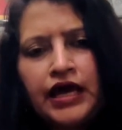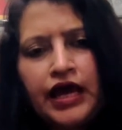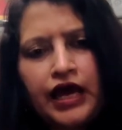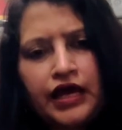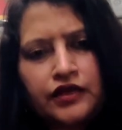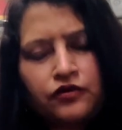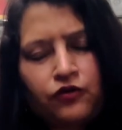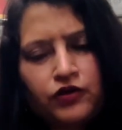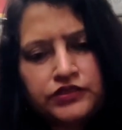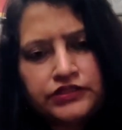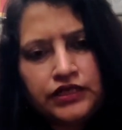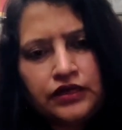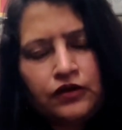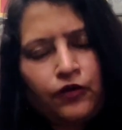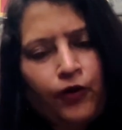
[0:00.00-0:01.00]
and
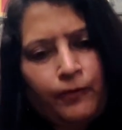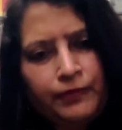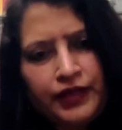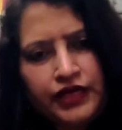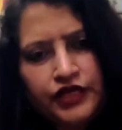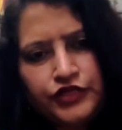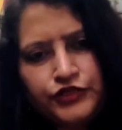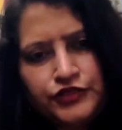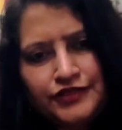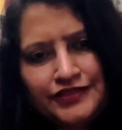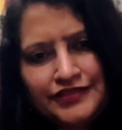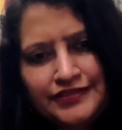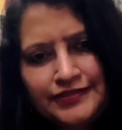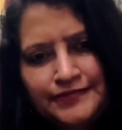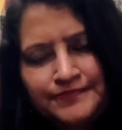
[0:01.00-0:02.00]
causing
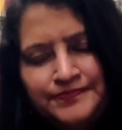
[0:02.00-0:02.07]
complications.